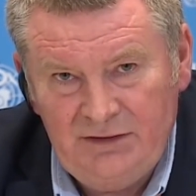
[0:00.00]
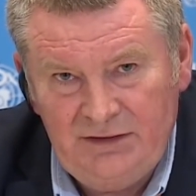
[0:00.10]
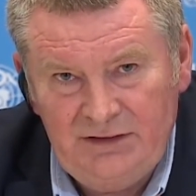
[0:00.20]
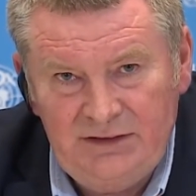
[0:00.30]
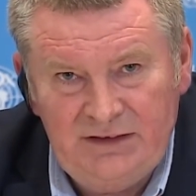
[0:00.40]

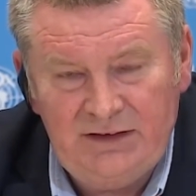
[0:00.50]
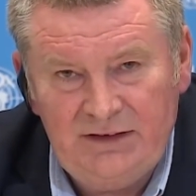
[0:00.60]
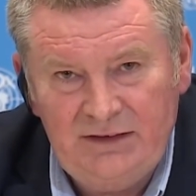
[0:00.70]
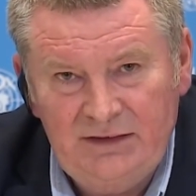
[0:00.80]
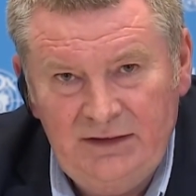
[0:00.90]
India
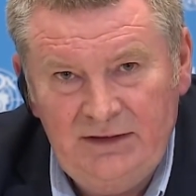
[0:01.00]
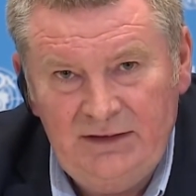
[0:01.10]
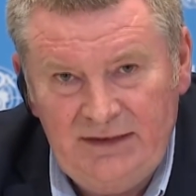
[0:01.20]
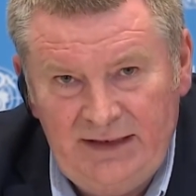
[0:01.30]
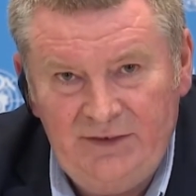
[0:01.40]

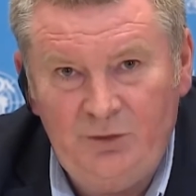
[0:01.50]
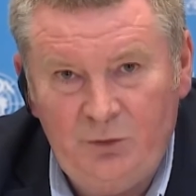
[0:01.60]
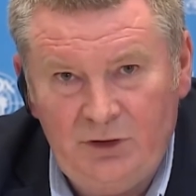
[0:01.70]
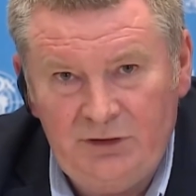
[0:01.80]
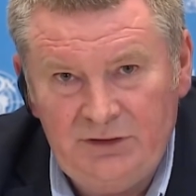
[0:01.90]
led the
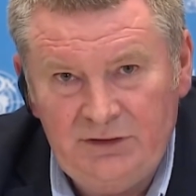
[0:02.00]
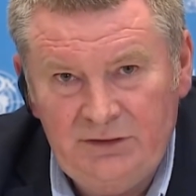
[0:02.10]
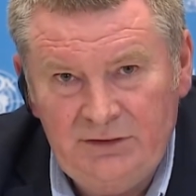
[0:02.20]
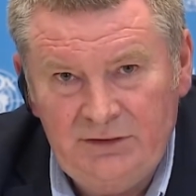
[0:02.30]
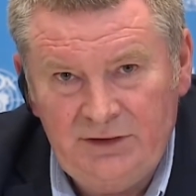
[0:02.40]
world
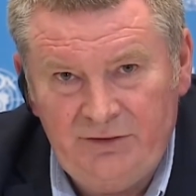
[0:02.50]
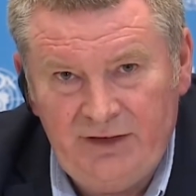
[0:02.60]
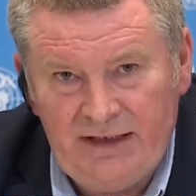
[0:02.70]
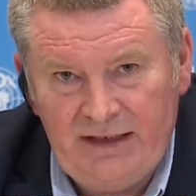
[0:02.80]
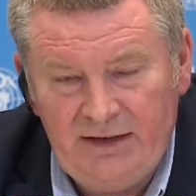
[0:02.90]
in
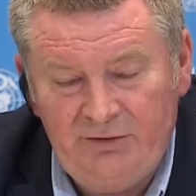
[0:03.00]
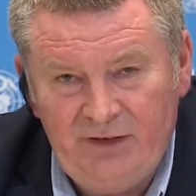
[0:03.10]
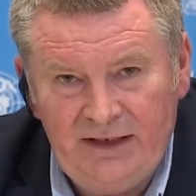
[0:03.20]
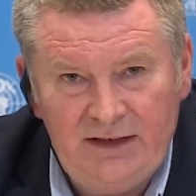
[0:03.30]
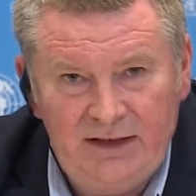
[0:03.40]

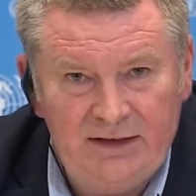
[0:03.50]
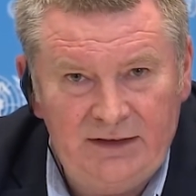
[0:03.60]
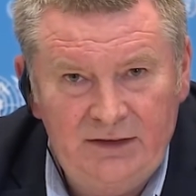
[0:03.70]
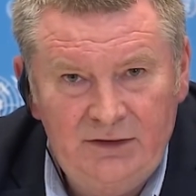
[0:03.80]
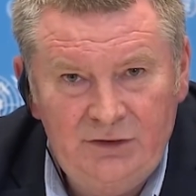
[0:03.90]

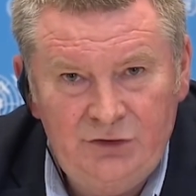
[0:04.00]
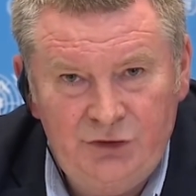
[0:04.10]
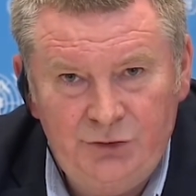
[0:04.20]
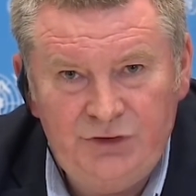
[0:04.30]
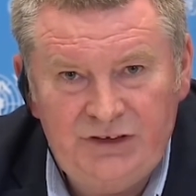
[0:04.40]
eradicating
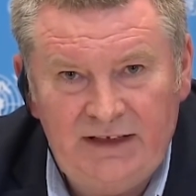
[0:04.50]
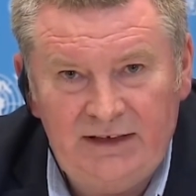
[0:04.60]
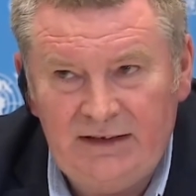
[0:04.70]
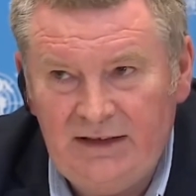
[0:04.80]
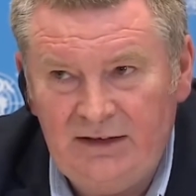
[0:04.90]
two
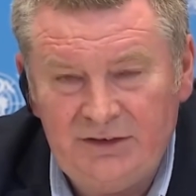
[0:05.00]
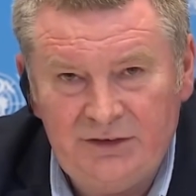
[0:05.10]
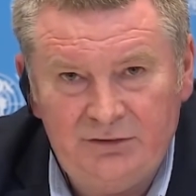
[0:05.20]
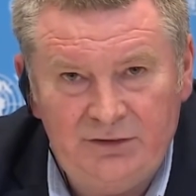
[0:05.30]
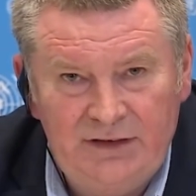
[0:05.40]
silent
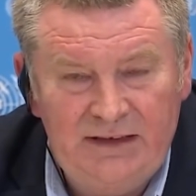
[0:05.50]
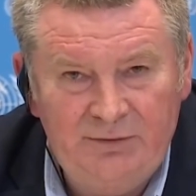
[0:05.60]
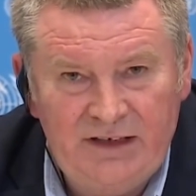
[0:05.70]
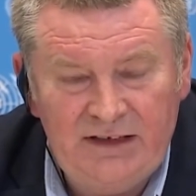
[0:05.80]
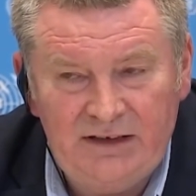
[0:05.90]
killers or
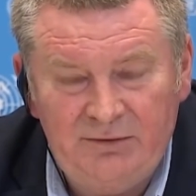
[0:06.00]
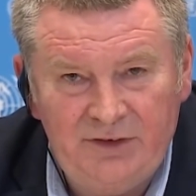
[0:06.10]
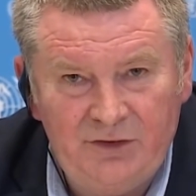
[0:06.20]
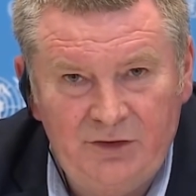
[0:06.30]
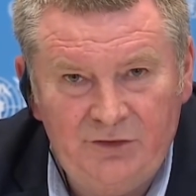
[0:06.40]
eliminating them
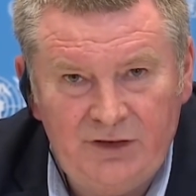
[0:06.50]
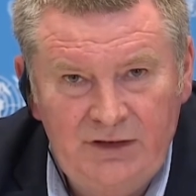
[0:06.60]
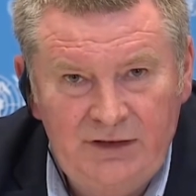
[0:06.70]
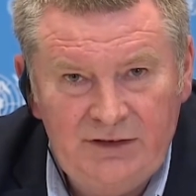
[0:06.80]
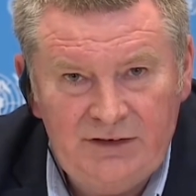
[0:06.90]
in the country.
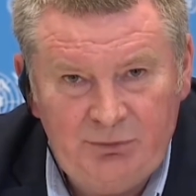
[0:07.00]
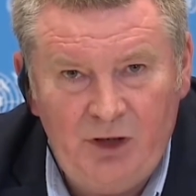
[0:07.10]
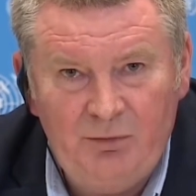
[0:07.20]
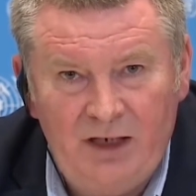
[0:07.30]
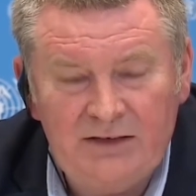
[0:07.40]

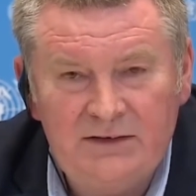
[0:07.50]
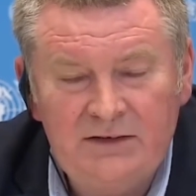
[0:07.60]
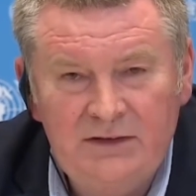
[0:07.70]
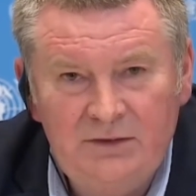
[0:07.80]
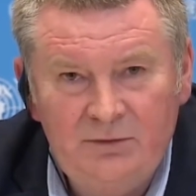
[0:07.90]
Smallpox,
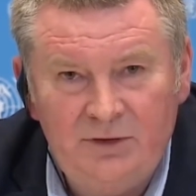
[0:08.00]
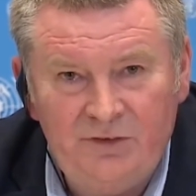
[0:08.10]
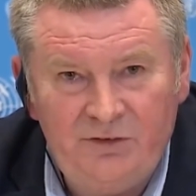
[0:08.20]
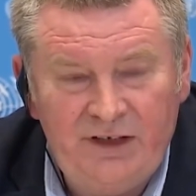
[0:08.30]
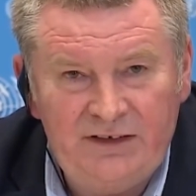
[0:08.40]
one of
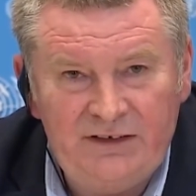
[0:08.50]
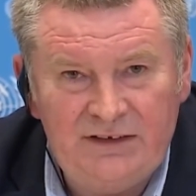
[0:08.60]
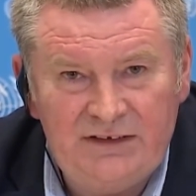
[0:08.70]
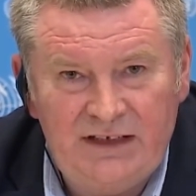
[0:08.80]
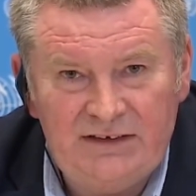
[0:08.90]
the greatest
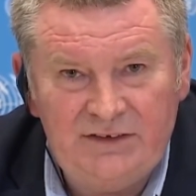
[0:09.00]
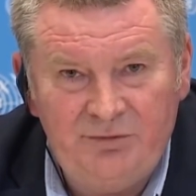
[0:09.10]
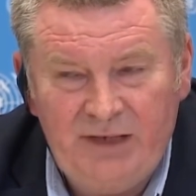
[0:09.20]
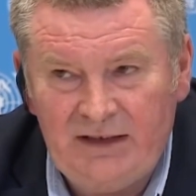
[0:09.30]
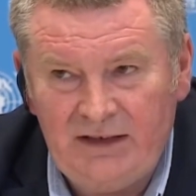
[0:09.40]
successes
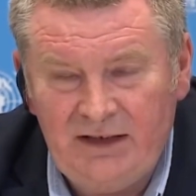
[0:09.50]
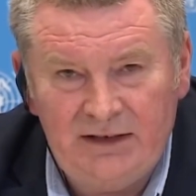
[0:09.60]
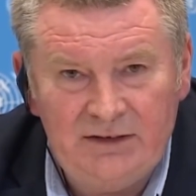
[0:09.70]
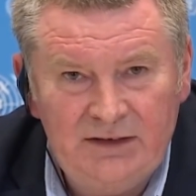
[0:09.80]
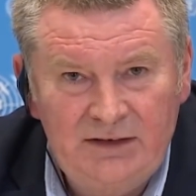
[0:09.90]
of
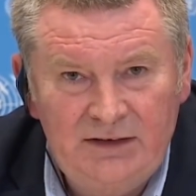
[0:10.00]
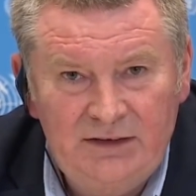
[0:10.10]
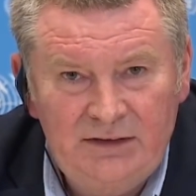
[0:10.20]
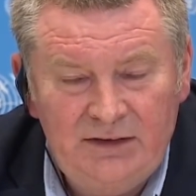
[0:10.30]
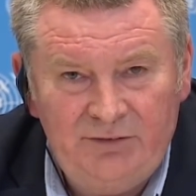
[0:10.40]
mankind,
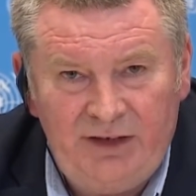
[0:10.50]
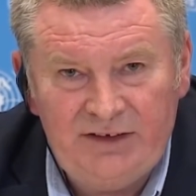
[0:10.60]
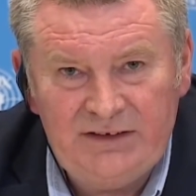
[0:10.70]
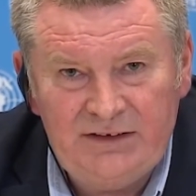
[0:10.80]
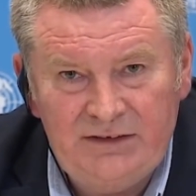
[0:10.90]
a
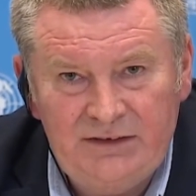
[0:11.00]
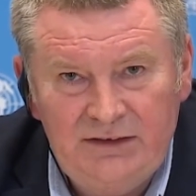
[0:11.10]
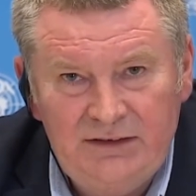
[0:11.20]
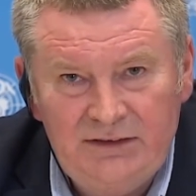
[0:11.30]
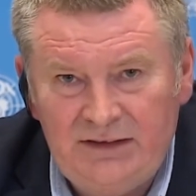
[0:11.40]
virus
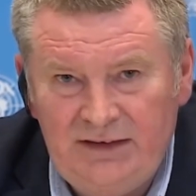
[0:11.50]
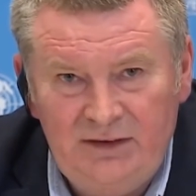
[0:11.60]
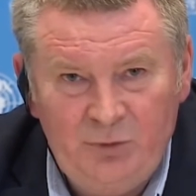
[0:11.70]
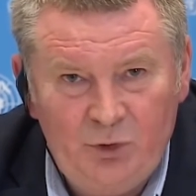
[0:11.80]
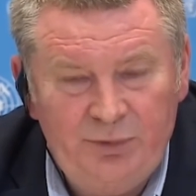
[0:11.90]
that
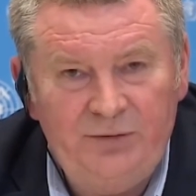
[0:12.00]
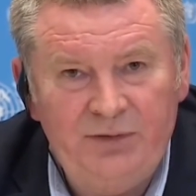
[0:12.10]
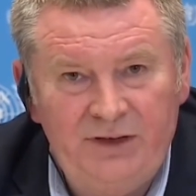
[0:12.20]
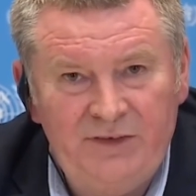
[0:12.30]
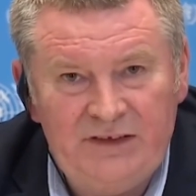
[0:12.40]
killed more
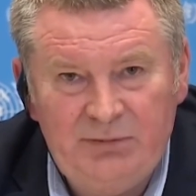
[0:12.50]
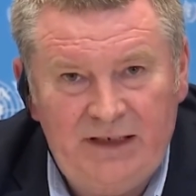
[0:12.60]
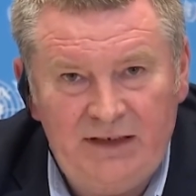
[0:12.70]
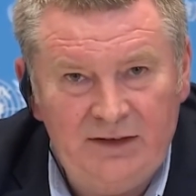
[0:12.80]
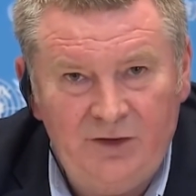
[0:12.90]
people on this
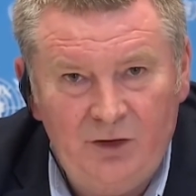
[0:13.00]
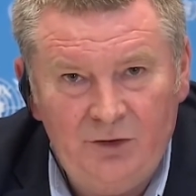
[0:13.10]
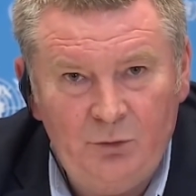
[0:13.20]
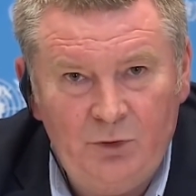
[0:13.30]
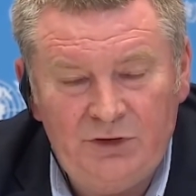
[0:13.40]
planet than all
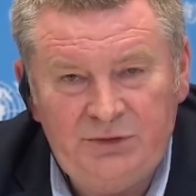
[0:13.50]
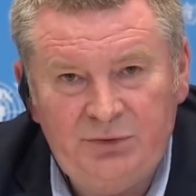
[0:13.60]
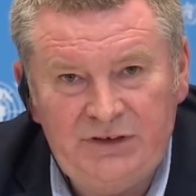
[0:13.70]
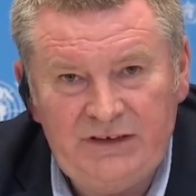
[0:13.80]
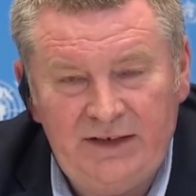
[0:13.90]
the wars
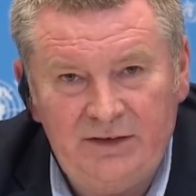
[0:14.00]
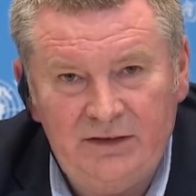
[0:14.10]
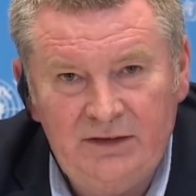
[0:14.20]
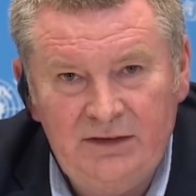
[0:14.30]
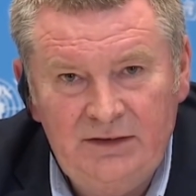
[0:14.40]
put together.
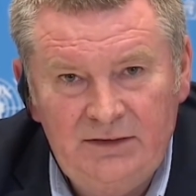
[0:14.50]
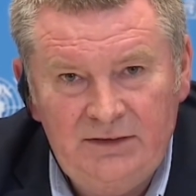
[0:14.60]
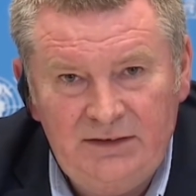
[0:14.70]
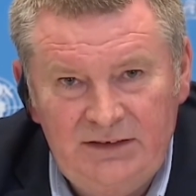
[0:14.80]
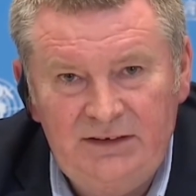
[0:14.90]

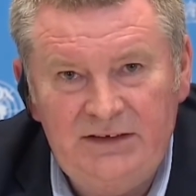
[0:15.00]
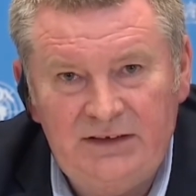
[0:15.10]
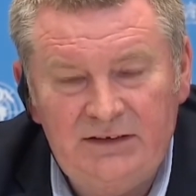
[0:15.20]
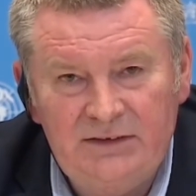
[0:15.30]
India,